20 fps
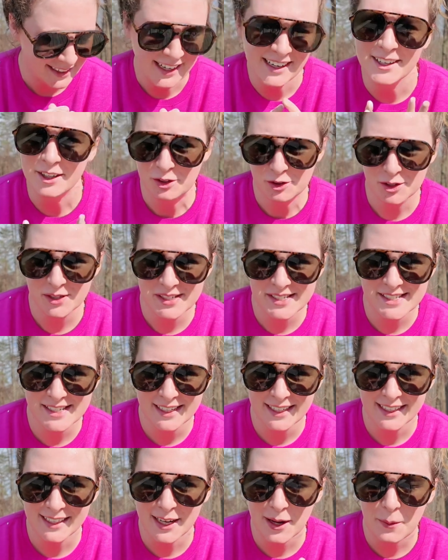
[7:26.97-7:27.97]

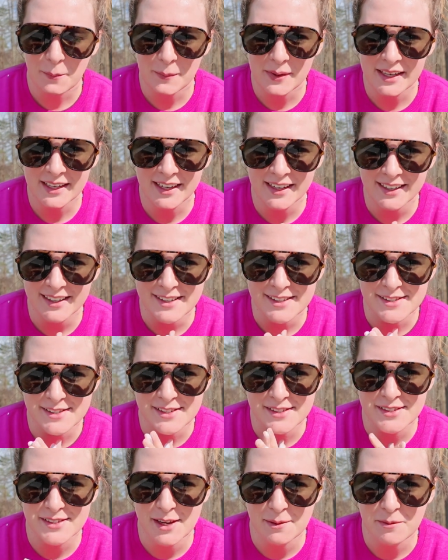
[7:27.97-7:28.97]
interesting because
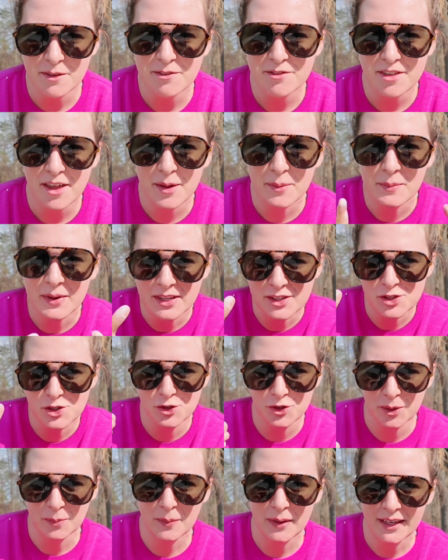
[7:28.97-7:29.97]
some of them it's
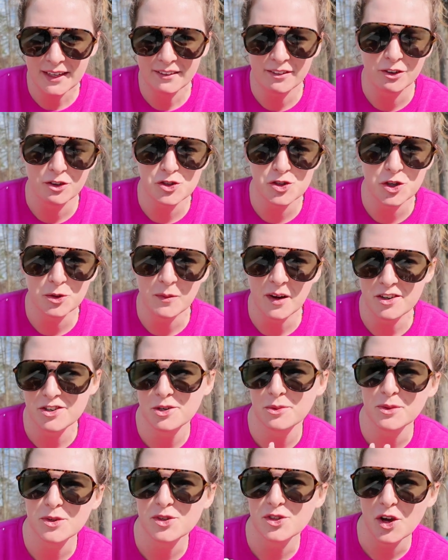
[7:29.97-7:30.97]
dripping, there's too much,
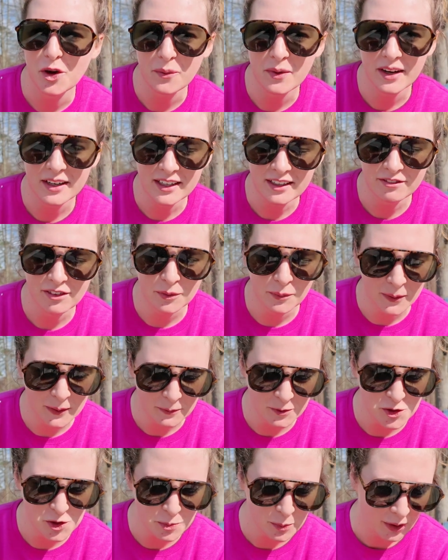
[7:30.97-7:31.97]
it was so uneven when it
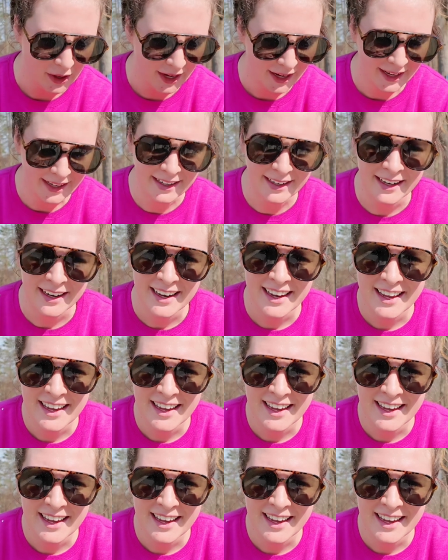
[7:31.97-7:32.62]
was spraying.